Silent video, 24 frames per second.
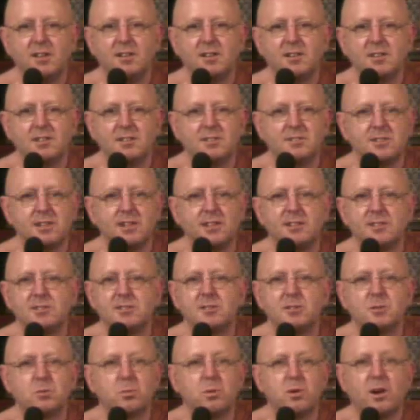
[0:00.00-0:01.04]
He said, This
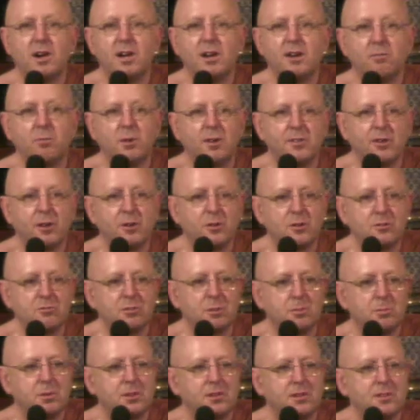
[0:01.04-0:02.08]
is why I won the lottery,
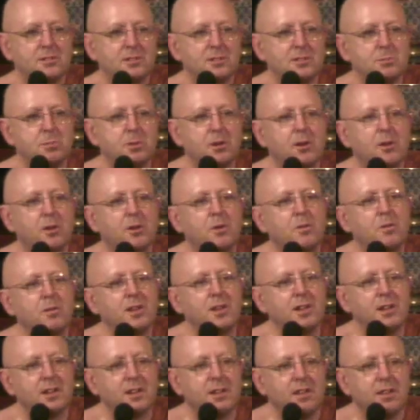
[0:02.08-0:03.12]
because I spent a whole
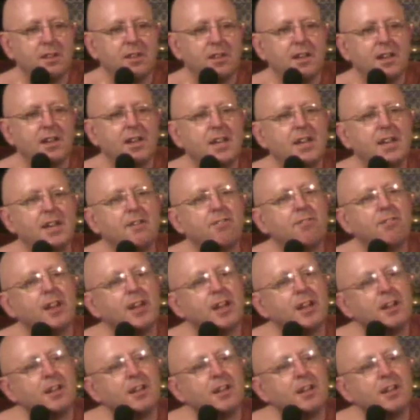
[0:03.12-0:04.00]
year giving,